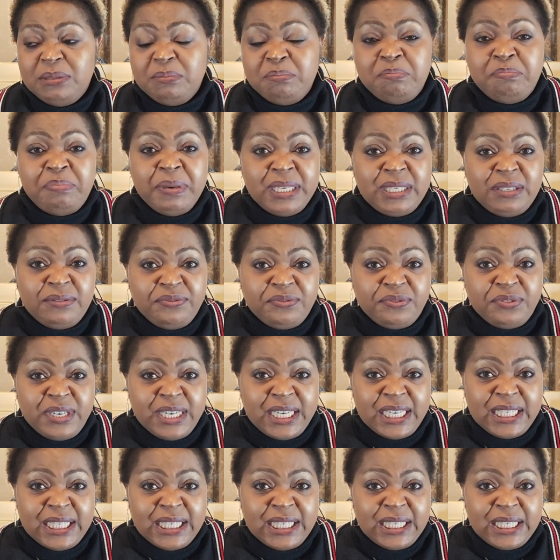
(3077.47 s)
best
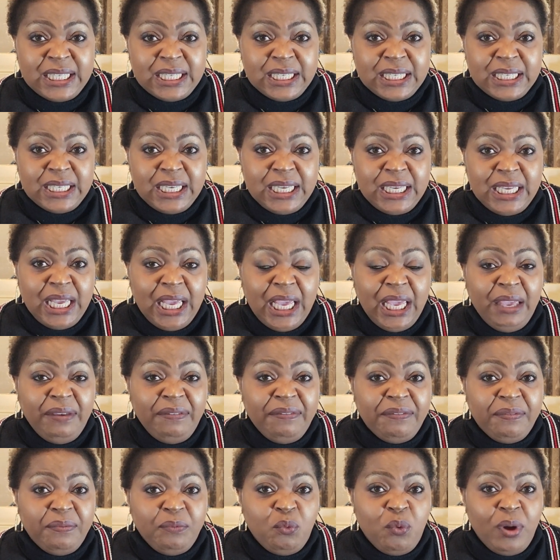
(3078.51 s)
friends
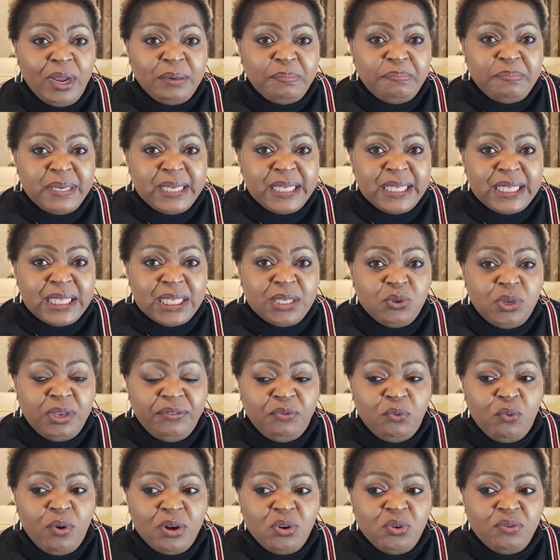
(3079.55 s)
if one person, if
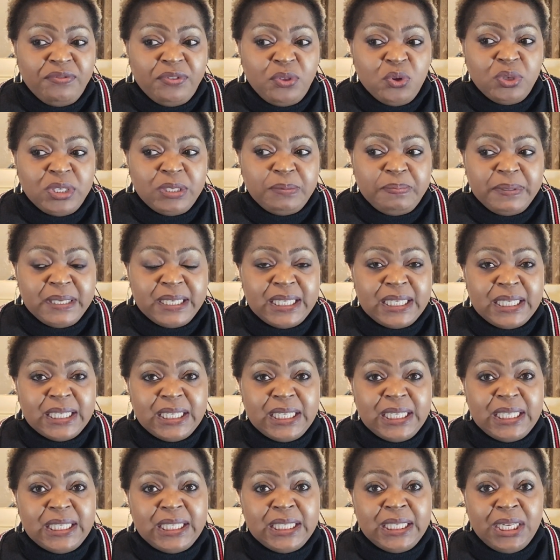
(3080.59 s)
one of those person
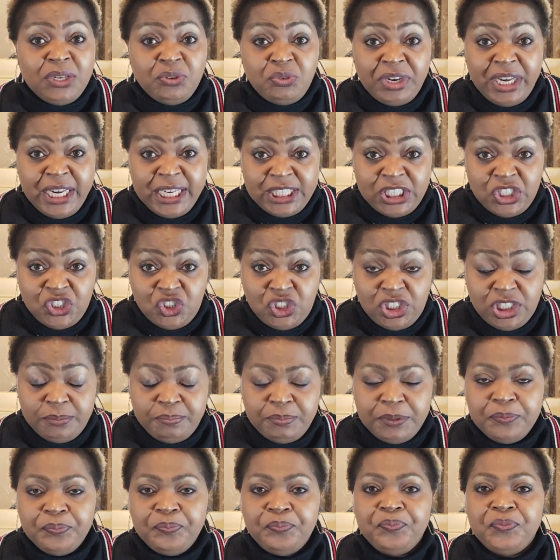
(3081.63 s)
is in a relationship.
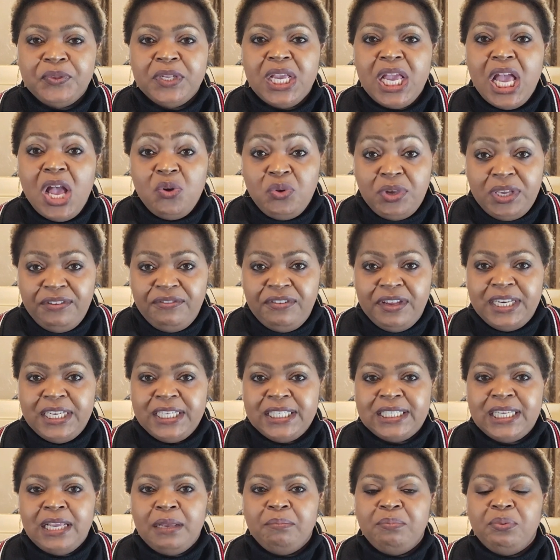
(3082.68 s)
I'll give an
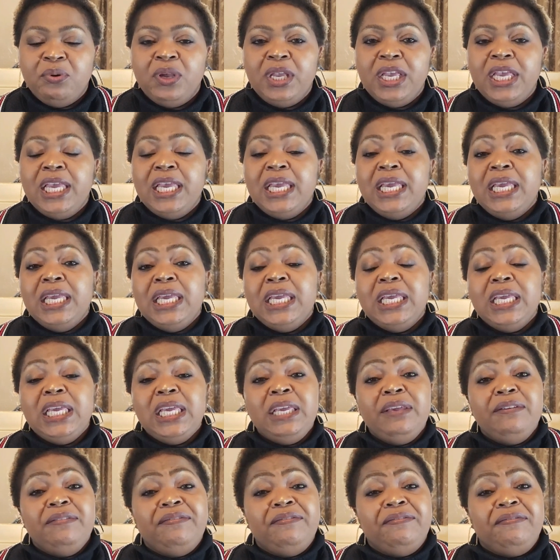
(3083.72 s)
example.
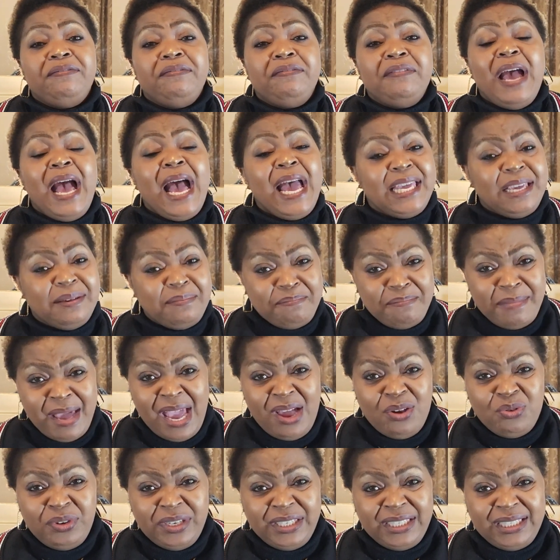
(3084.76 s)
If I am
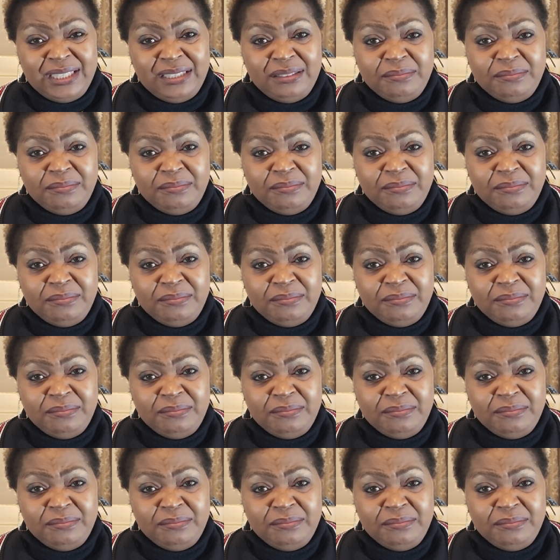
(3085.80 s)
married,